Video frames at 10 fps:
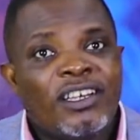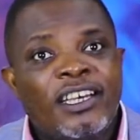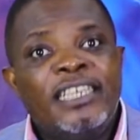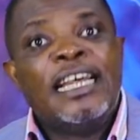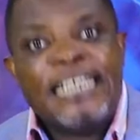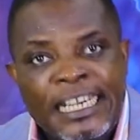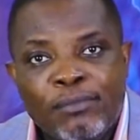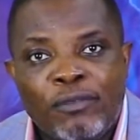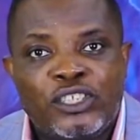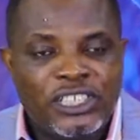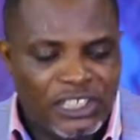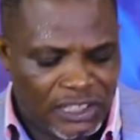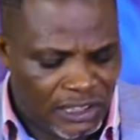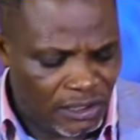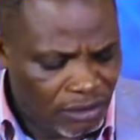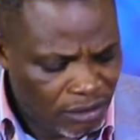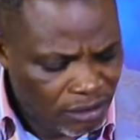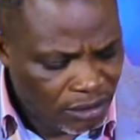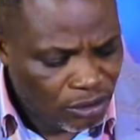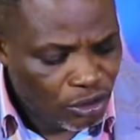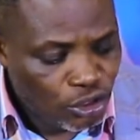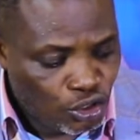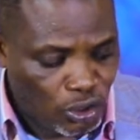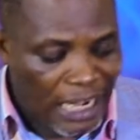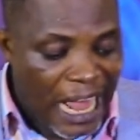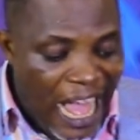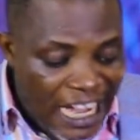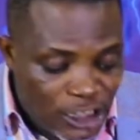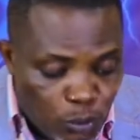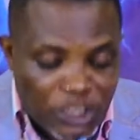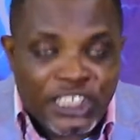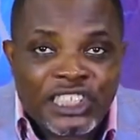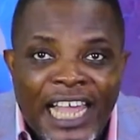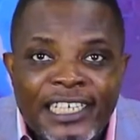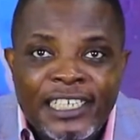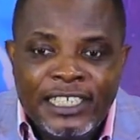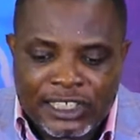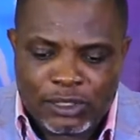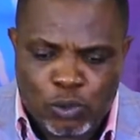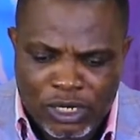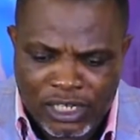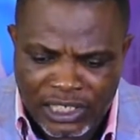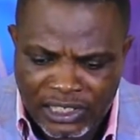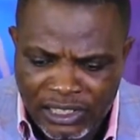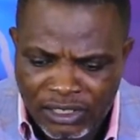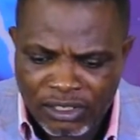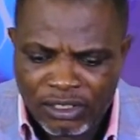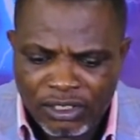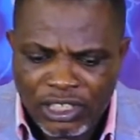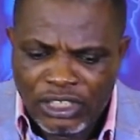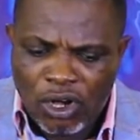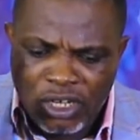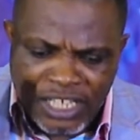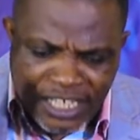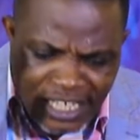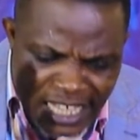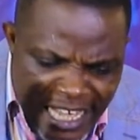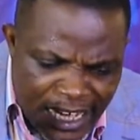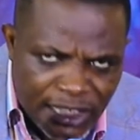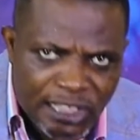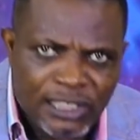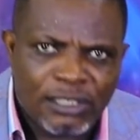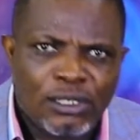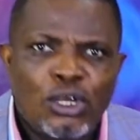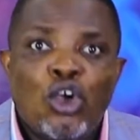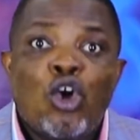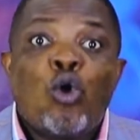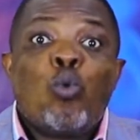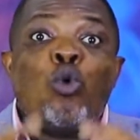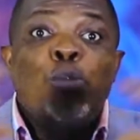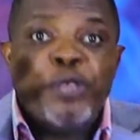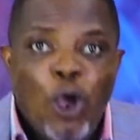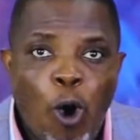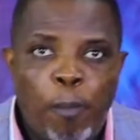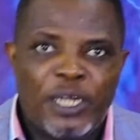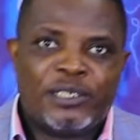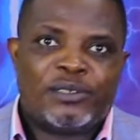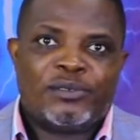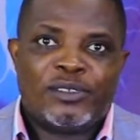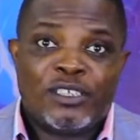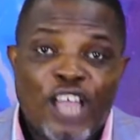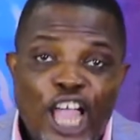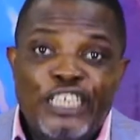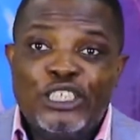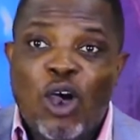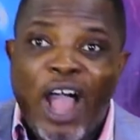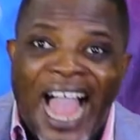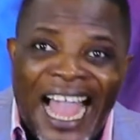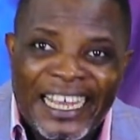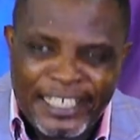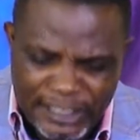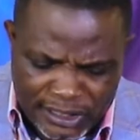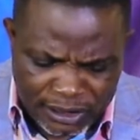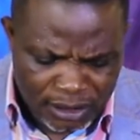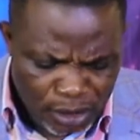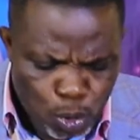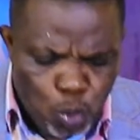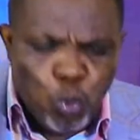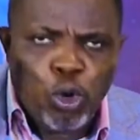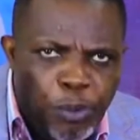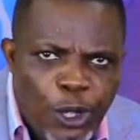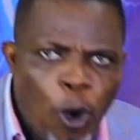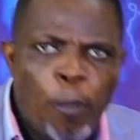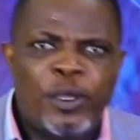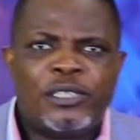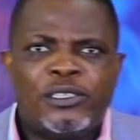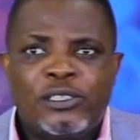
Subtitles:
in the name of Jesus, so that as we study this word, your ears will be open and your eyes will be open,